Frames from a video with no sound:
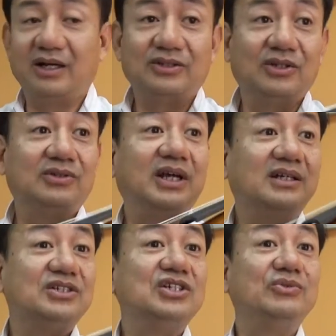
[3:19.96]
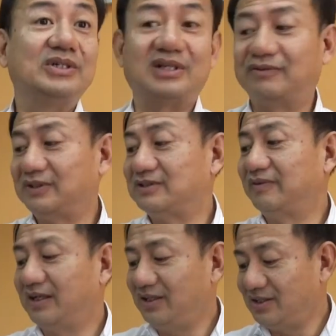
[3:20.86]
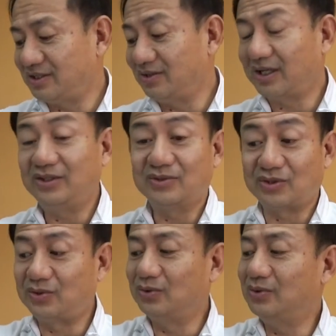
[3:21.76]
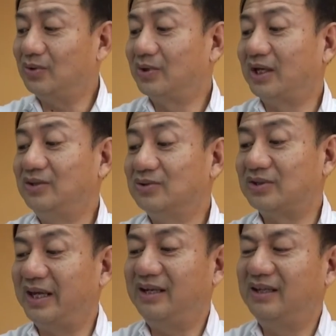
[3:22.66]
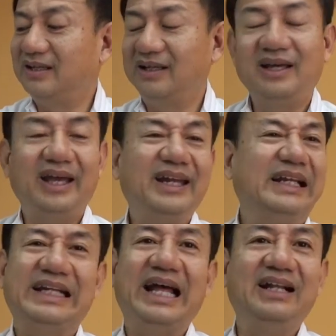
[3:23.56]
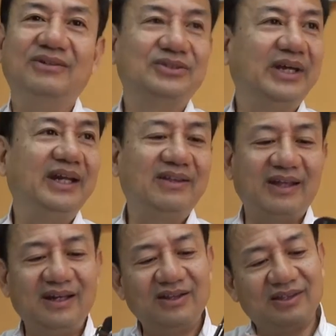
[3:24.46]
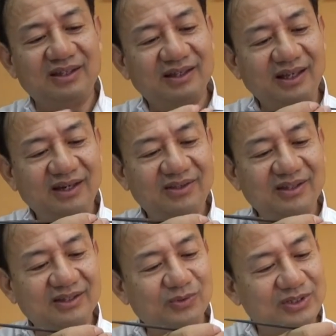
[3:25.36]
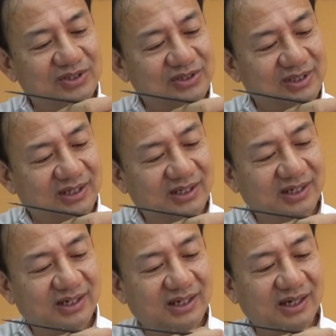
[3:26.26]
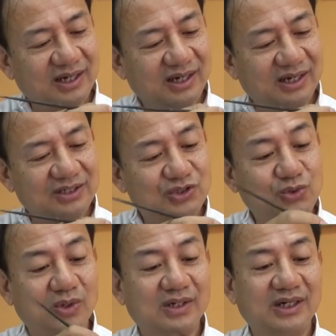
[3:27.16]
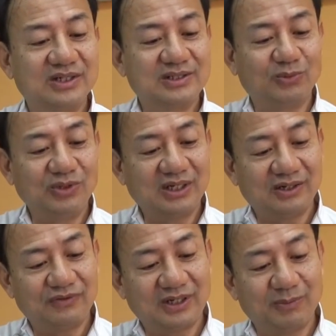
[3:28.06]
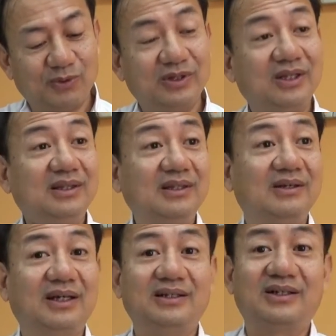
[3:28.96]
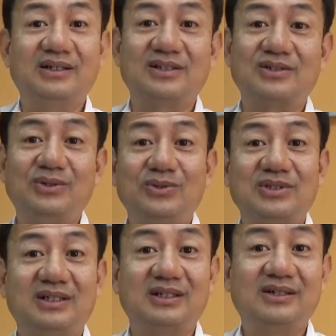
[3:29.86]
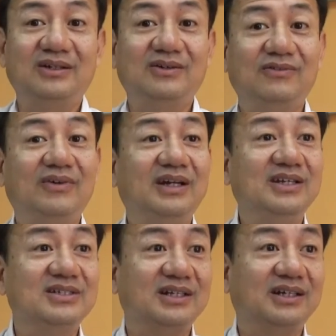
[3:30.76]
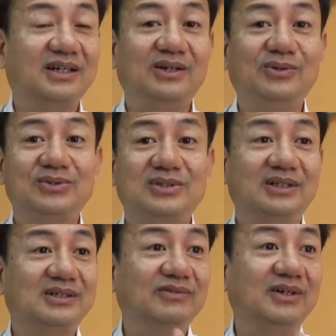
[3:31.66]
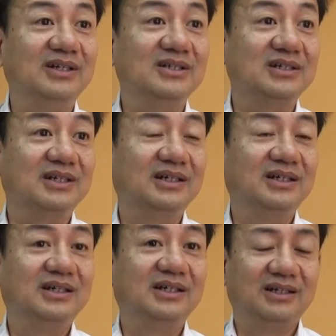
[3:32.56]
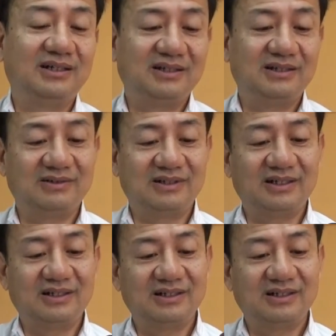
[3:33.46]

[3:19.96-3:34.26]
To take the chinrest off is very easy. You can use a tool or can use any nail, anything which is strong and small enough, you can put it in, you can just loose it very easily. You can loose it very easily. Okay?